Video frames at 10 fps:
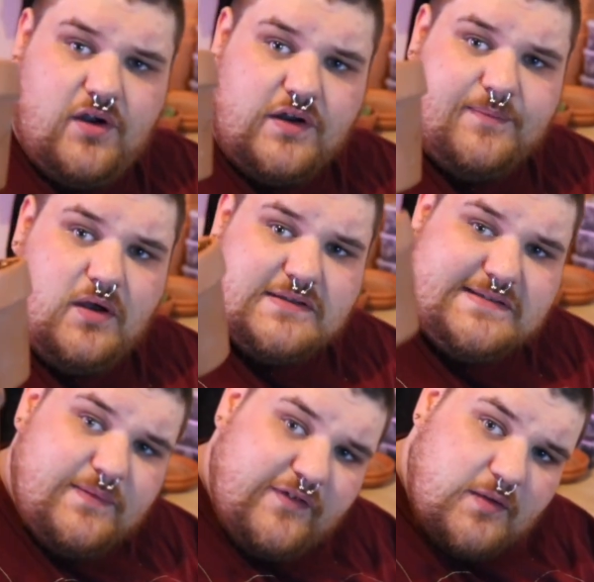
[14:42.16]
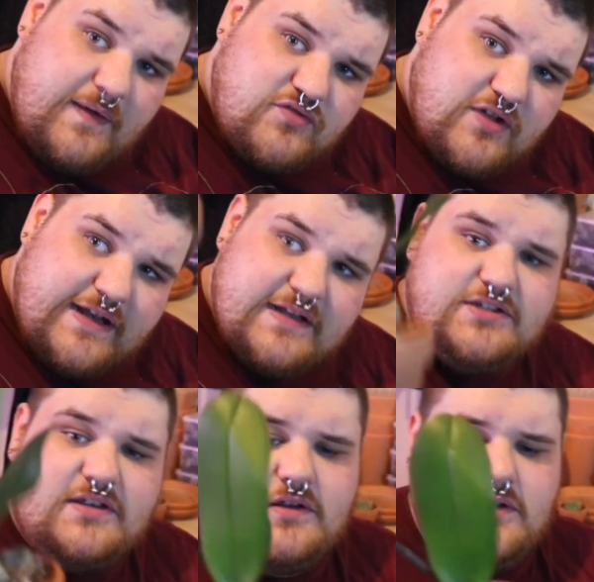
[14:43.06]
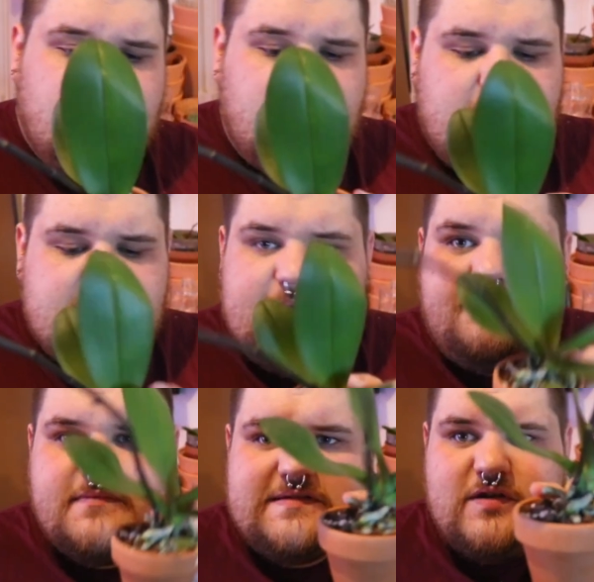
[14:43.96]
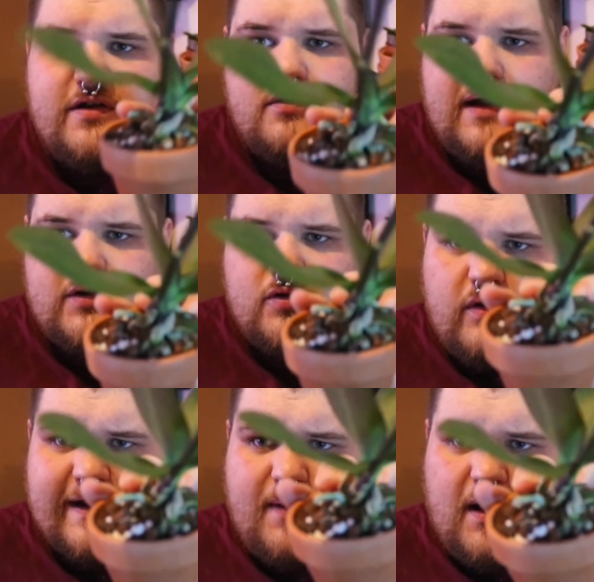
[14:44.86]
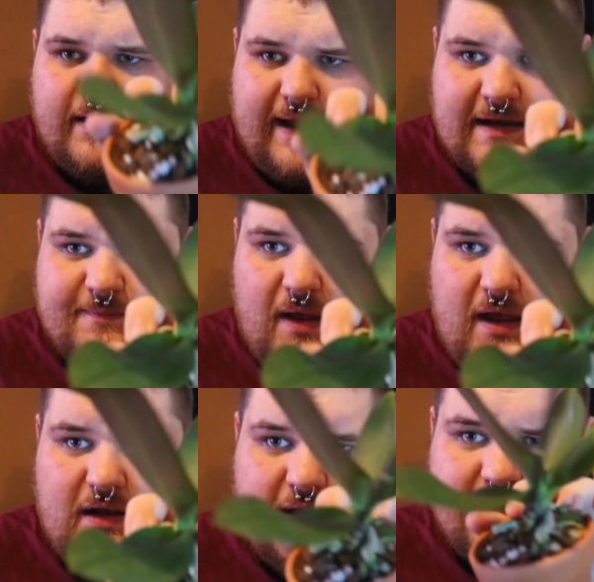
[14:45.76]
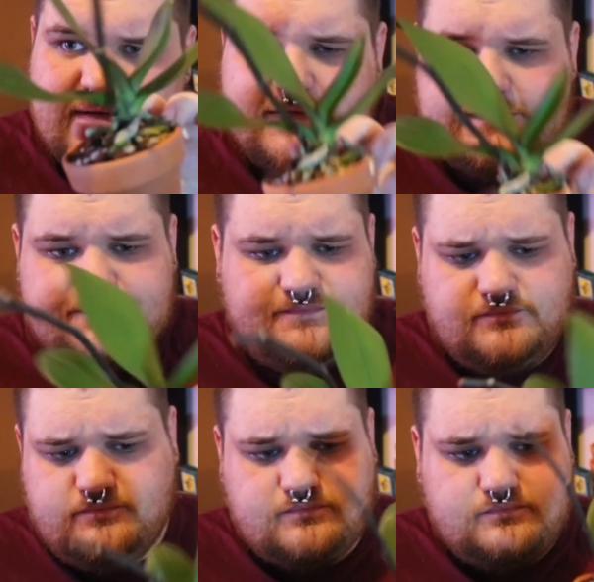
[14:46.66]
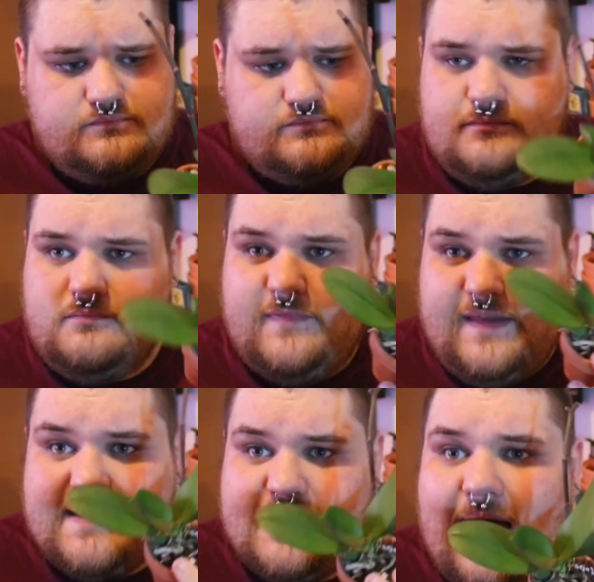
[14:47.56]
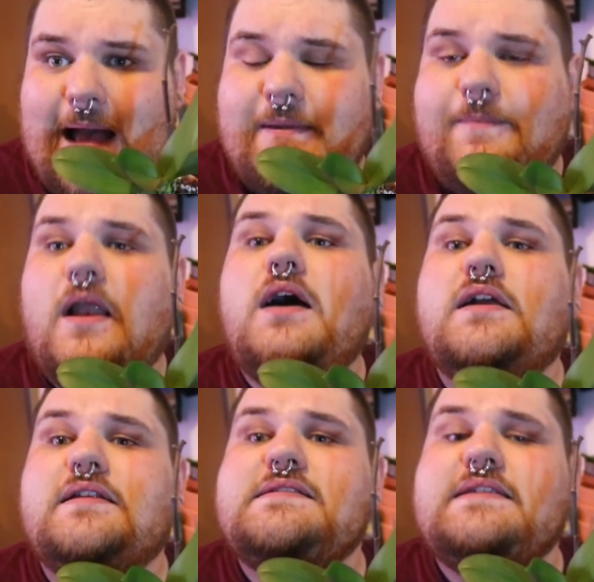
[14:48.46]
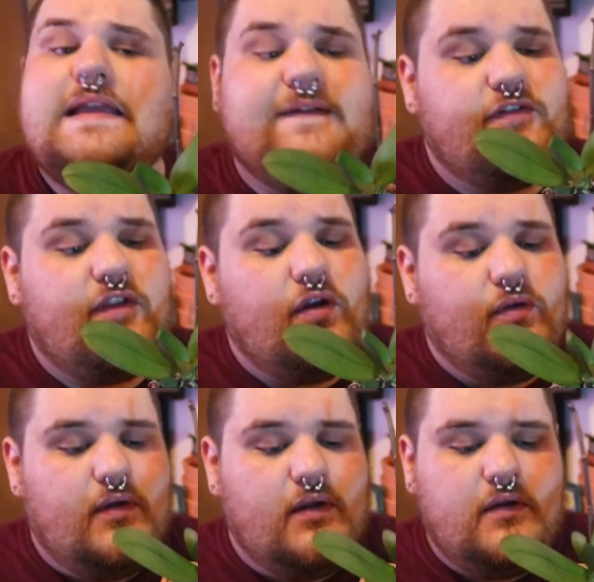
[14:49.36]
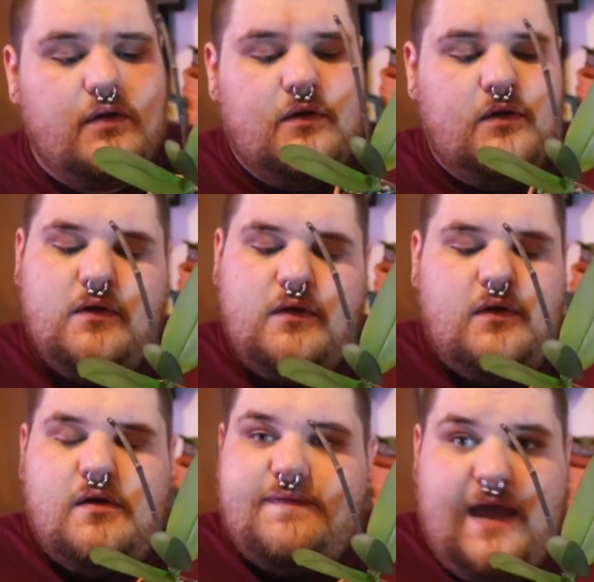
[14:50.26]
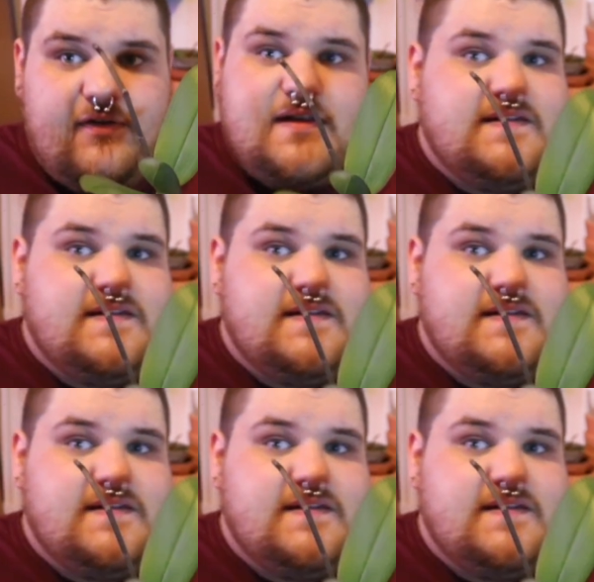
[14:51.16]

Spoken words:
of drainage, some soil and orchid bark and perlite. These are happy plants even though they're in tiny pots.